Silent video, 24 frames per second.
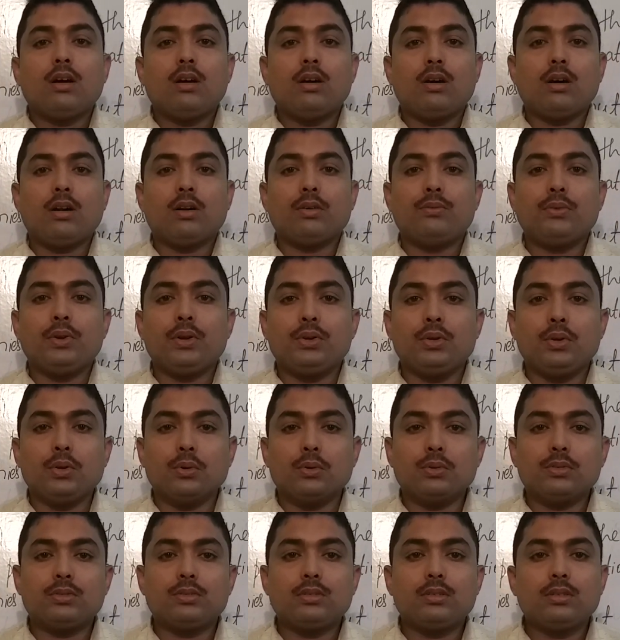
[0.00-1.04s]
or
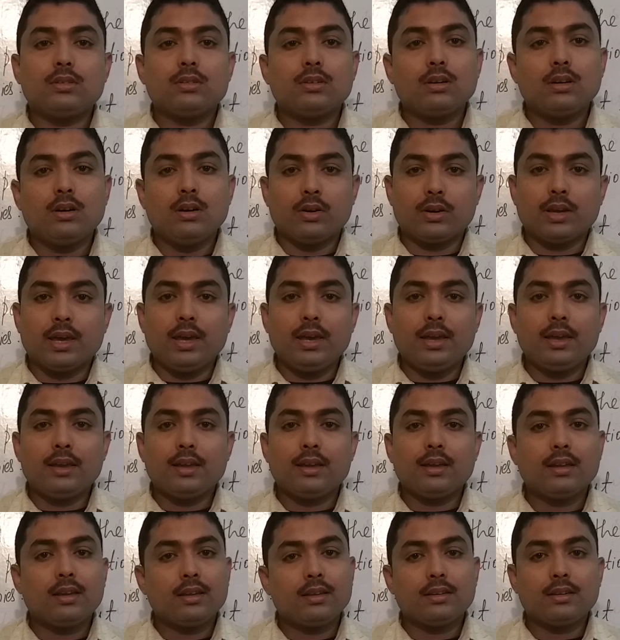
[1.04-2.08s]
videos. Okay,
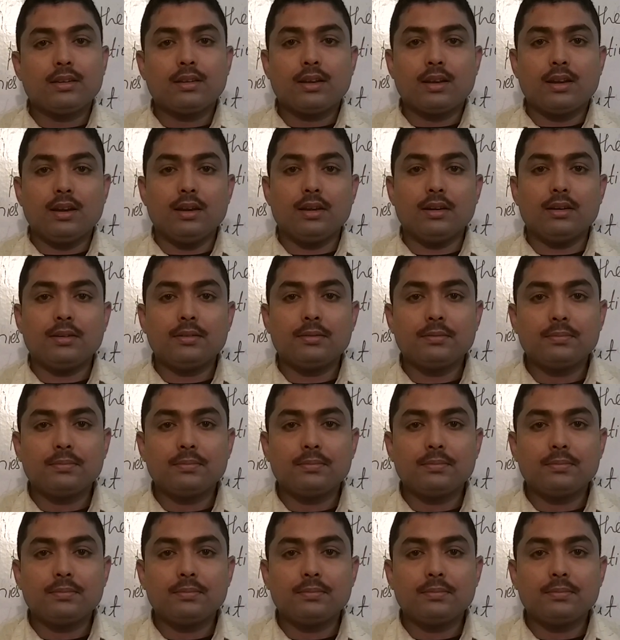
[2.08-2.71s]
clear.